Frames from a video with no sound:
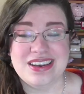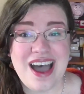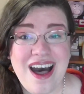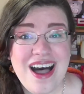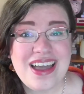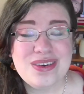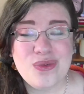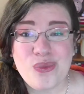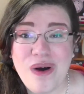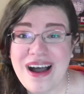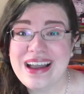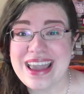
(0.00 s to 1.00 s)

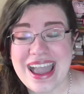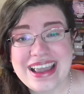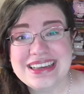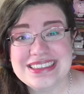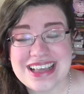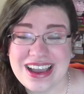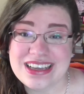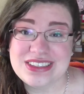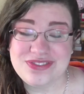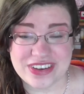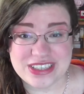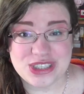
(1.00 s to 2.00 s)
Non-YA
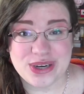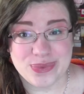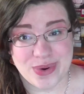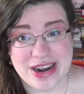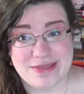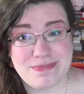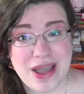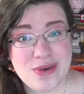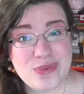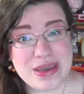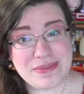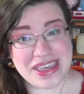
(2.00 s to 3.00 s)
science fiction written by
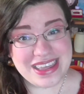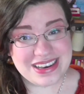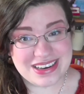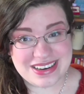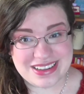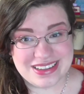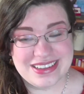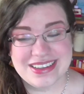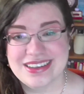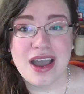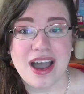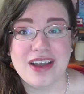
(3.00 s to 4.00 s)
women!
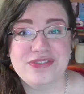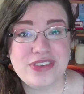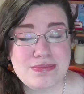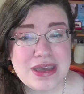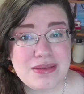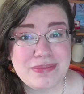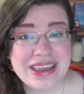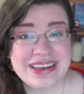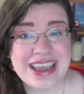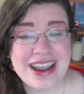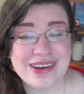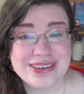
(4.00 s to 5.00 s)
a female
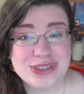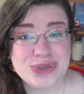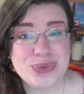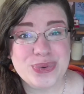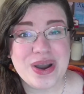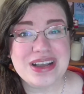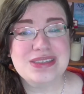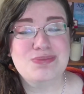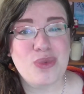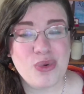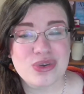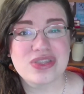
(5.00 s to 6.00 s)
main character who has
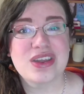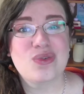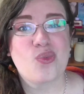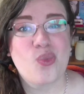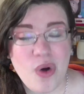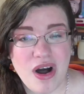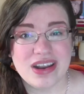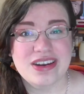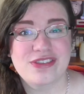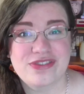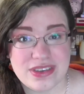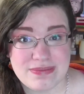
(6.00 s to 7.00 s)
more than
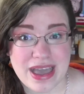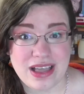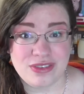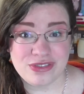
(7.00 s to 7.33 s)
one female